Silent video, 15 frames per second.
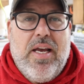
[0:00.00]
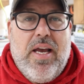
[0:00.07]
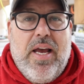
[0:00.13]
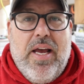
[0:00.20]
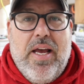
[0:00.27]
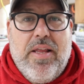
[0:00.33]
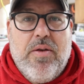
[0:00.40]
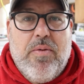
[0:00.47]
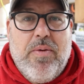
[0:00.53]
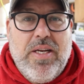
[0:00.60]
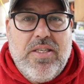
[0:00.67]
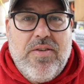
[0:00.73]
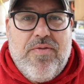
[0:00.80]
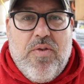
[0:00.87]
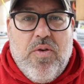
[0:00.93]
and the
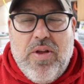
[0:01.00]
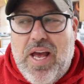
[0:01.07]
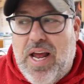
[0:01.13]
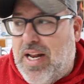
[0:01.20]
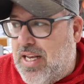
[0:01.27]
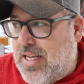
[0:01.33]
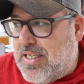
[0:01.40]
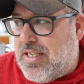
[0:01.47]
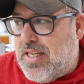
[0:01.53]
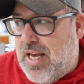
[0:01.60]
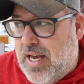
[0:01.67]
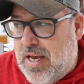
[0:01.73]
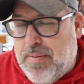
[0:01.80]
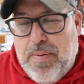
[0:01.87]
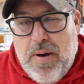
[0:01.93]
reason for that is
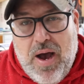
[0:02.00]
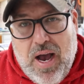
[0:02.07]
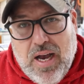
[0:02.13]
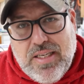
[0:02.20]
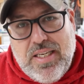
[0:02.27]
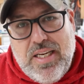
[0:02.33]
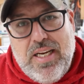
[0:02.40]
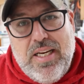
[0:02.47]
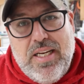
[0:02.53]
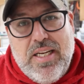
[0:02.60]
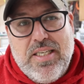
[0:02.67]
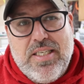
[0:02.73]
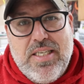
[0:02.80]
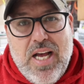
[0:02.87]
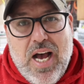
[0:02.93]
that epoxy
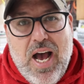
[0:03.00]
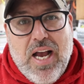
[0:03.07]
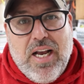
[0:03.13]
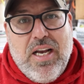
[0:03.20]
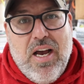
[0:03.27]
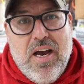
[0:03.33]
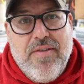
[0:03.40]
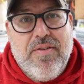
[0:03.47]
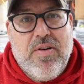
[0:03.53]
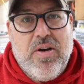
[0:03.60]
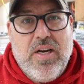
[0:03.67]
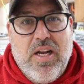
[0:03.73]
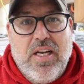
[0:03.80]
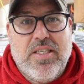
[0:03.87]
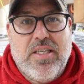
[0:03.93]
does not cut very
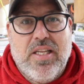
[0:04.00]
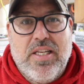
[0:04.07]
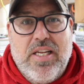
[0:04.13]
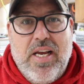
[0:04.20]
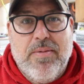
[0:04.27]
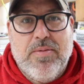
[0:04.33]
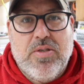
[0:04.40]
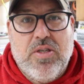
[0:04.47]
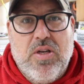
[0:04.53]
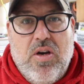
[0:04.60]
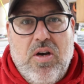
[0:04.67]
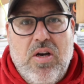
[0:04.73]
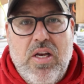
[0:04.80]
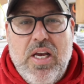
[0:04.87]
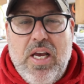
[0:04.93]
nice on the table
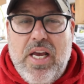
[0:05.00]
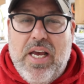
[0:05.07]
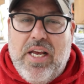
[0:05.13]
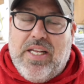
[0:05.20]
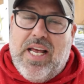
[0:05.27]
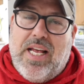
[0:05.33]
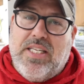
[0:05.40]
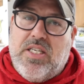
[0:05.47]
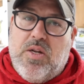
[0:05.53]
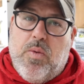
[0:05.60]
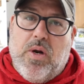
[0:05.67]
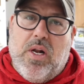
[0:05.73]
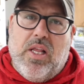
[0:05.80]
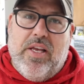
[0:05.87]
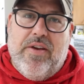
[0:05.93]
saw. It tends to
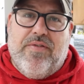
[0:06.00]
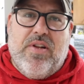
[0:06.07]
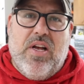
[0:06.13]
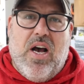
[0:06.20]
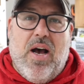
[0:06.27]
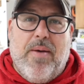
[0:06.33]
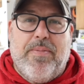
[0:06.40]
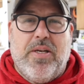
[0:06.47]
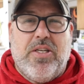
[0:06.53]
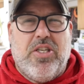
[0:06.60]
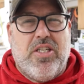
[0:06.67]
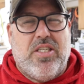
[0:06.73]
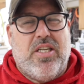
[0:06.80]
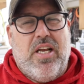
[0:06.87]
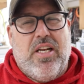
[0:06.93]
want to lift up. It
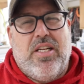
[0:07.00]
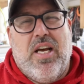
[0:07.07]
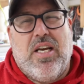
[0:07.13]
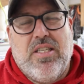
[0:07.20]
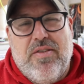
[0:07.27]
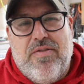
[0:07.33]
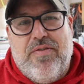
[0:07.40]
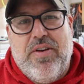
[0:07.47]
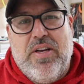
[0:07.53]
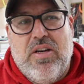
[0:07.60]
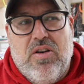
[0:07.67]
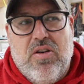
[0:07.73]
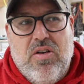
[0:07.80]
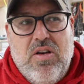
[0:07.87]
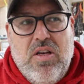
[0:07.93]
just, it doesn't
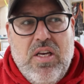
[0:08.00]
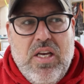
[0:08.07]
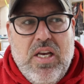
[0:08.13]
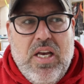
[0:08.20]
feel